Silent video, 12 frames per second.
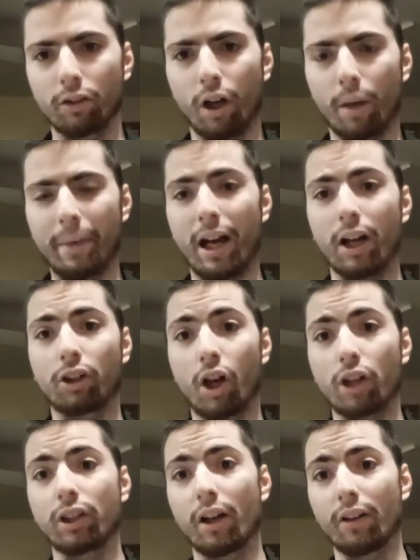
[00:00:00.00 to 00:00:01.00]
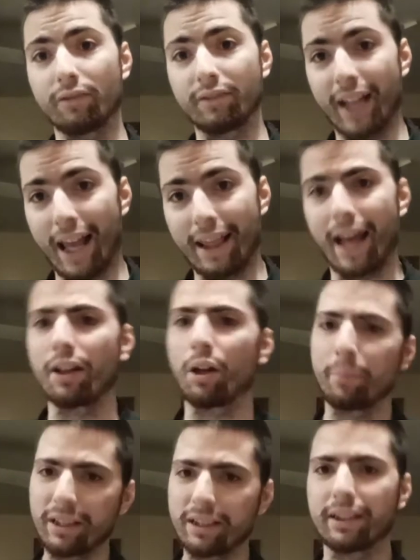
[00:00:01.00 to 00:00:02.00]
talk about cause of death. I
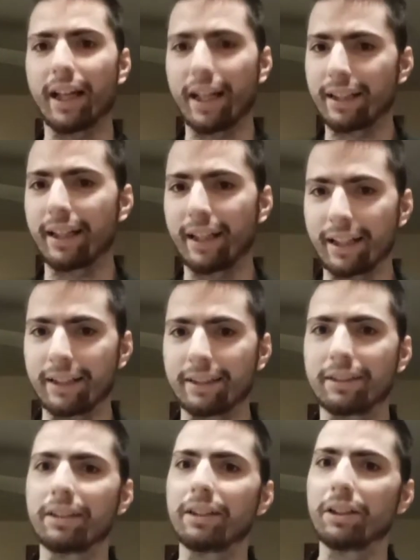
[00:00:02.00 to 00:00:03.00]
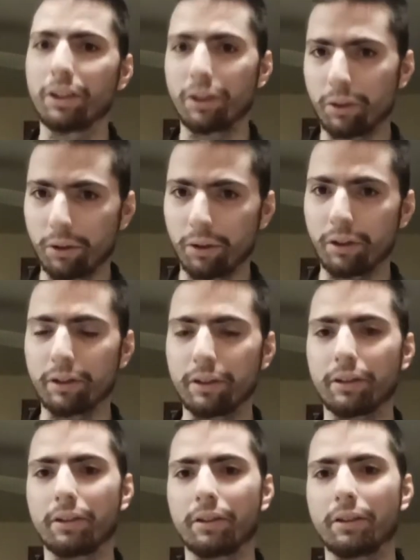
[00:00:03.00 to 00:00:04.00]
know me say this
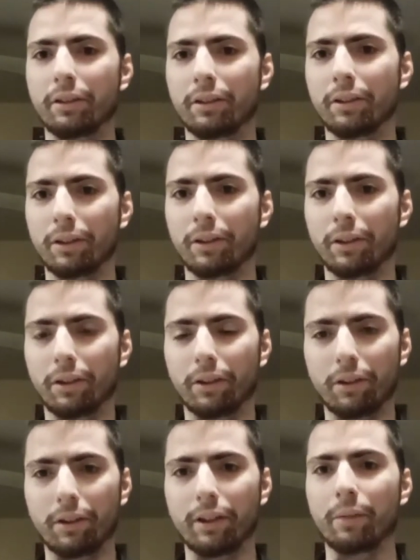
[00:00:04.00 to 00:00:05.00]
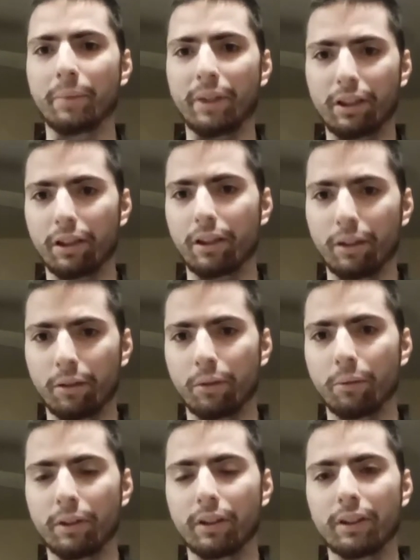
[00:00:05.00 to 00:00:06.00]
earlier Oh, let me
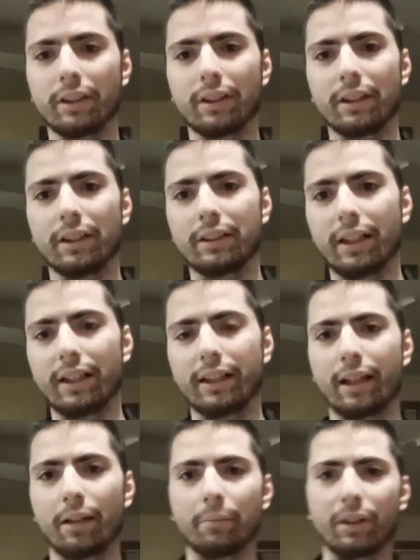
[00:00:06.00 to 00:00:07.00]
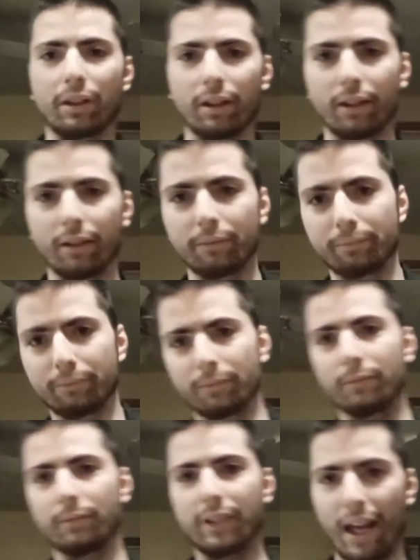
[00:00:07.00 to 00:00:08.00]
go. See, get me go.
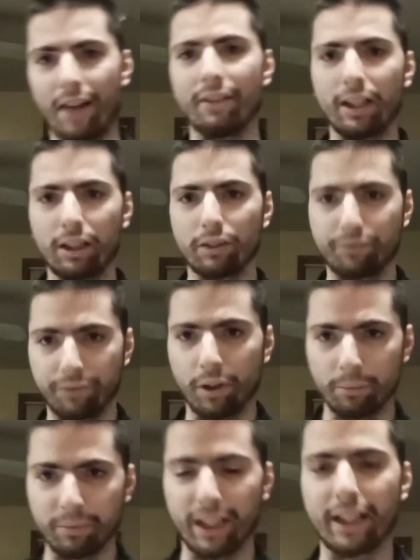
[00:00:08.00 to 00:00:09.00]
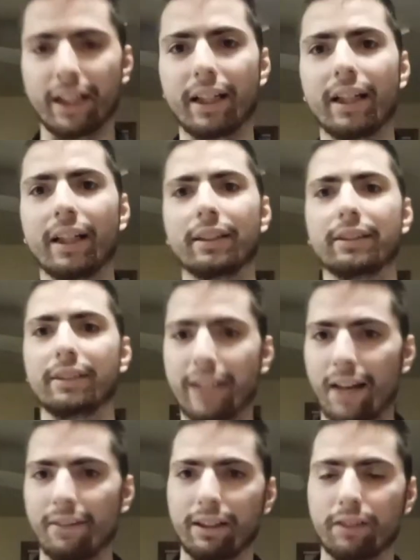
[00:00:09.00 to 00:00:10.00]
Danny confirmed as eh, eh,
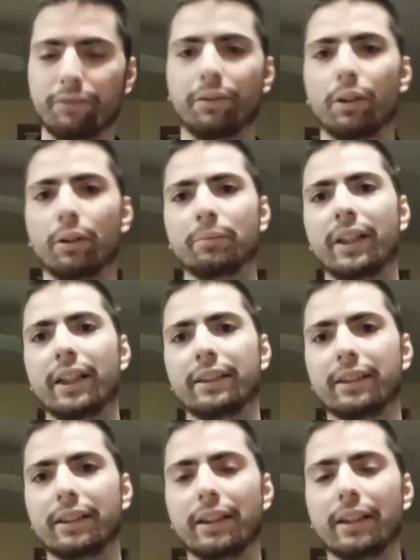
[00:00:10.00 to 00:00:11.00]
Danny confirmed this.